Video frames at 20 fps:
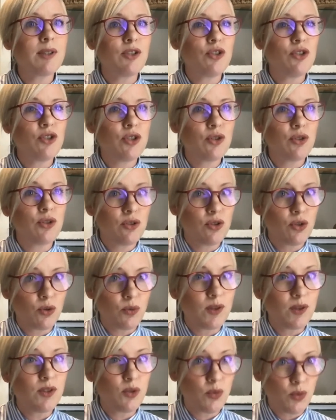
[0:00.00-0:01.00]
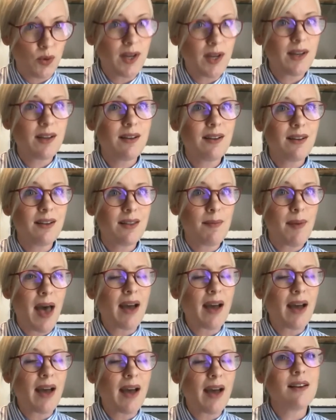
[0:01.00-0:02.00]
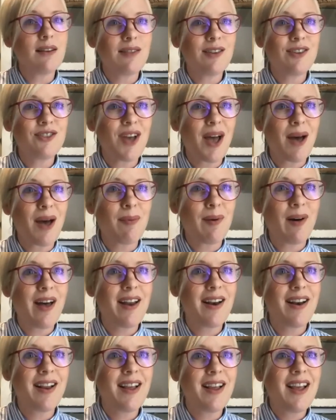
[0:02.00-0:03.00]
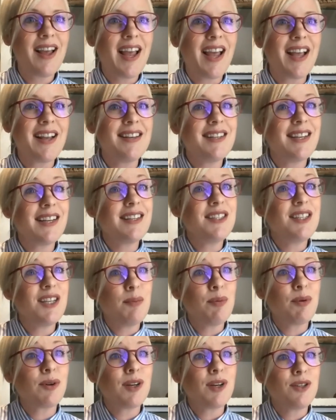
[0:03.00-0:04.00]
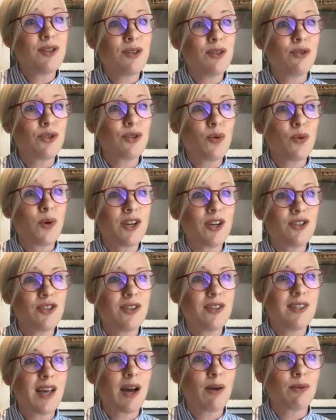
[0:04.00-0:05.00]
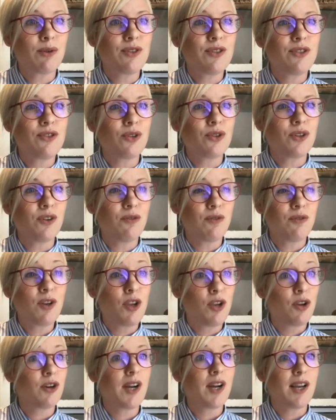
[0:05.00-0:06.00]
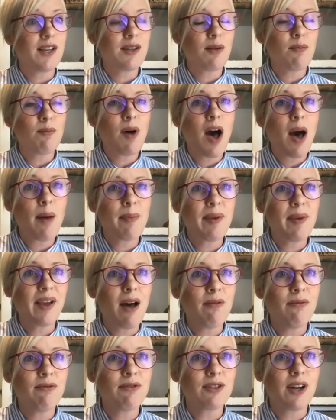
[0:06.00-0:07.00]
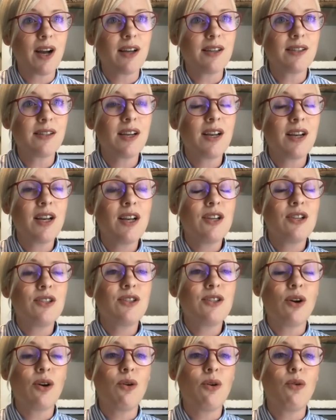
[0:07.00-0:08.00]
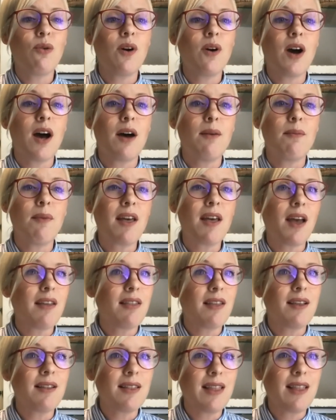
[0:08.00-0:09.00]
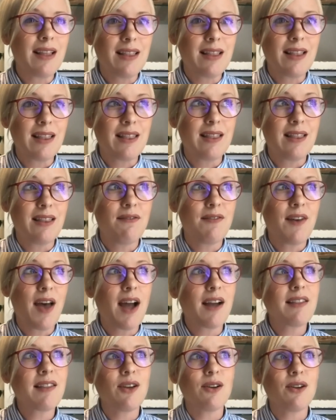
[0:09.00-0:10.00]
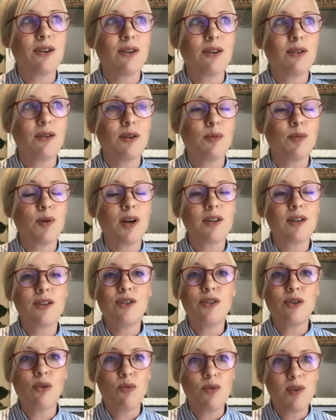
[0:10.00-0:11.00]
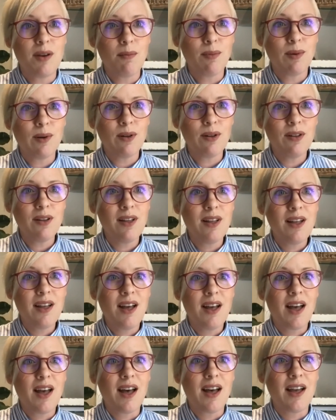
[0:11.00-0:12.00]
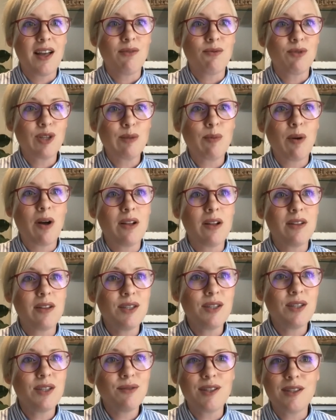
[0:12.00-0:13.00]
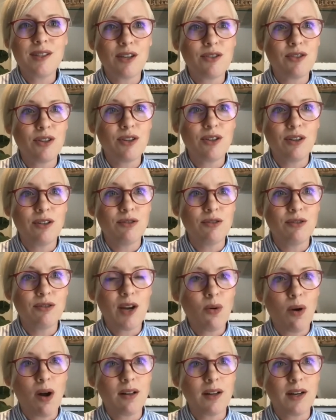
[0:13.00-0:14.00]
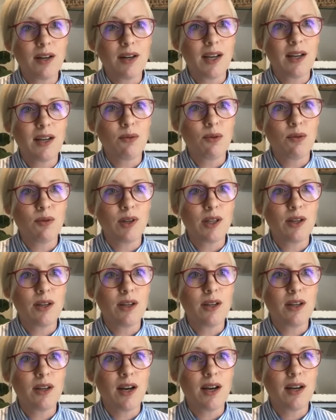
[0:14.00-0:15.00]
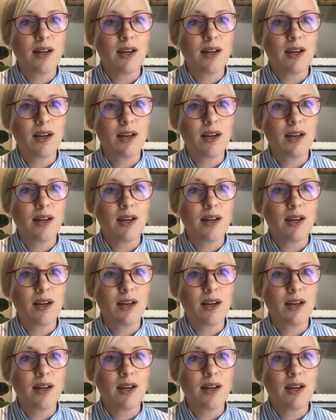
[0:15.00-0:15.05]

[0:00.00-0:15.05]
to tweak the back end of the chatbot and dig deeper into those questions that were sort of curious and popping up for us. So I think that the fact that your product is so nimble and responsive is such a great quality, and really